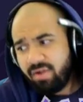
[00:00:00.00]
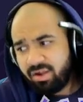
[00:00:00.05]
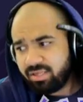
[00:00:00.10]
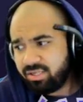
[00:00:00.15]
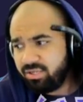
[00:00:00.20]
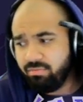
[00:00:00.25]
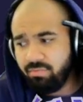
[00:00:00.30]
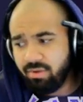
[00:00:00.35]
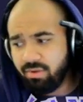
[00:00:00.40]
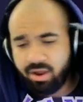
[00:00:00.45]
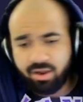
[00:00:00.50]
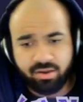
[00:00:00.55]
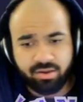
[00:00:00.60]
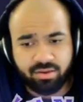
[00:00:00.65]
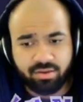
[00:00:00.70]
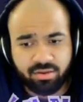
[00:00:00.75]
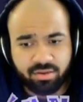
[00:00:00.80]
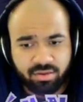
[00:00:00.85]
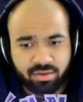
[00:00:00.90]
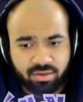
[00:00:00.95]
Fuck you, bruh.
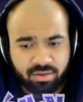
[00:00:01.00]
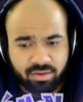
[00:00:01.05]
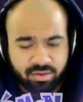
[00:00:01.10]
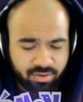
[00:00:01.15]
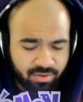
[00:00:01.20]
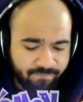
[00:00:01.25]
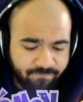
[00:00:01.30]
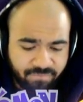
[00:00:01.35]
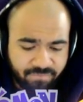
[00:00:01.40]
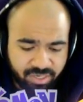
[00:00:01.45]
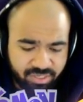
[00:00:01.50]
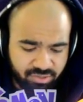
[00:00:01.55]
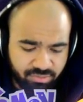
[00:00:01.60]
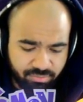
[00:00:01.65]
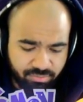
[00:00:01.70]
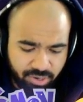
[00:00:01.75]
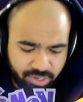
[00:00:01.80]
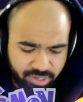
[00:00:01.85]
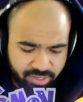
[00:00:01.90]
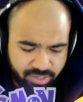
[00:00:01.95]
Fuck
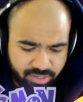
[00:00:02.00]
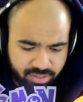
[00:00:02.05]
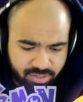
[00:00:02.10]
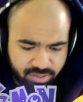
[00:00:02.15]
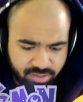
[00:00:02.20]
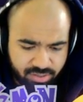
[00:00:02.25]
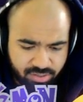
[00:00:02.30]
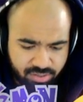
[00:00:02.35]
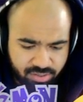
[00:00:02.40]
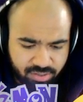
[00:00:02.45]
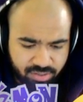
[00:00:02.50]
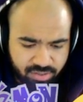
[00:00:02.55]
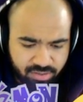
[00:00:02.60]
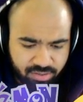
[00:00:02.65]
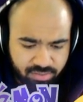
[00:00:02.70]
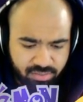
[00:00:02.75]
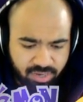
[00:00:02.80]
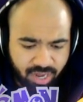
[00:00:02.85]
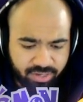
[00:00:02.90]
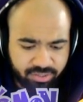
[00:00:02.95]
you, bruh.
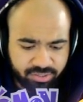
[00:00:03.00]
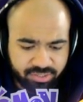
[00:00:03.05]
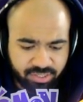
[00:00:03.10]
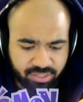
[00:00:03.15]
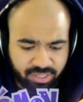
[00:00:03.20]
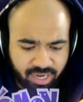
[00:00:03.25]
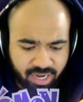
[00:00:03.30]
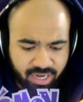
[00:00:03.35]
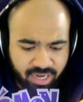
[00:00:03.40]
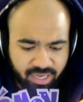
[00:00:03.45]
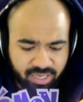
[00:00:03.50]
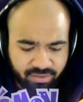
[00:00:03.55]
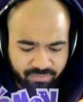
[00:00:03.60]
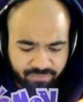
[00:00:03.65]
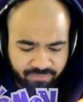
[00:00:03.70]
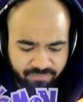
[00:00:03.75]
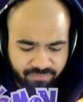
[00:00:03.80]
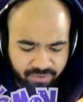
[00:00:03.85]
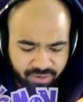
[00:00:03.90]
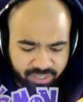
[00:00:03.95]
Not interested in any of the
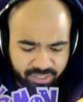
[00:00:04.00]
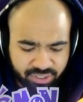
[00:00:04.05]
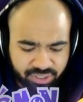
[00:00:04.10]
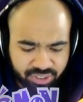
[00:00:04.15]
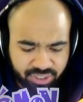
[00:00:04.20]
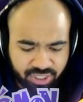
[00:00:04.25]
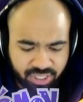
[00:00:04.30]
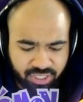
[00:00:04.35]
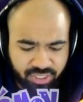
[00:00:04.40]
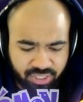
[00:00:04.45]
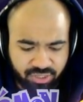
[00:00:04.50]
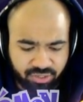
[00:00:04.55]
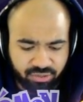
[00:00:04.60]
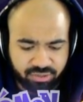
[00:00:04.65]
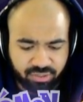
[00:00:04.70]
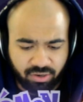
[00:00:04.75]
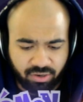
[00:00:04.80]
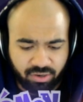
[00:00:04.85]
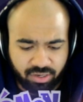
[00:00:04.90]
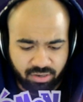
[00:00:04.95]
fucking shit you're
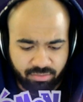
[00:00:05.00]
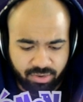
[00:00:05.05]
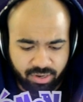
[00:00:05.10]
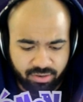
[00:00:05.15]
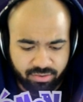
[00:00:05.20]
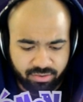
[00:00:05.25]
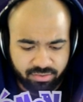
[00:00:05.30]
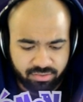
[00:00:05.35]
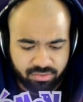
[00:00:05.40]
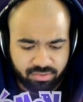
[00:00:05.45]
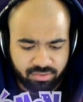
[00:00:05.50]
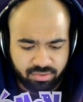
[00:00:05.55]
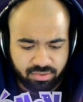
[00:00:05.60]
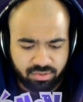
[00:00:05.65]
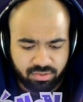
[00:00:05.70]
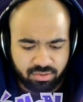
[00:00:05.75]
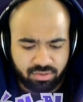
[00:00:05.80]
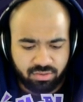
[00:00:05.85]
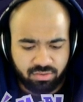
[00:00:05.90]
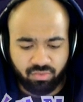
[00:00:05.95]
talking about.
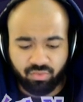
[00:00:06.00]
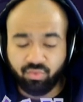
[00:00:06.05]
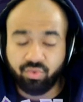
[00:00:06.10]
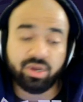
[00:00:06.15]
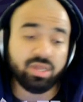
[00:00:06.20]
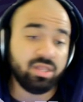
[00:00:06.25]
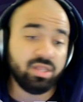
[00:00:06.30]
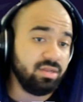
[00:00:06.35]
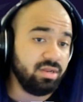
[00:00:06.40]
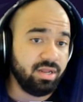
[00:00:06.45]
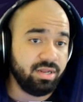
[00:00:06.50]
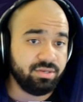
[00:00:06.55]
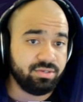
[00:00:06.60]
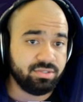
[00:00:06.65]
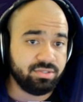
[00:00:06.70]
Really not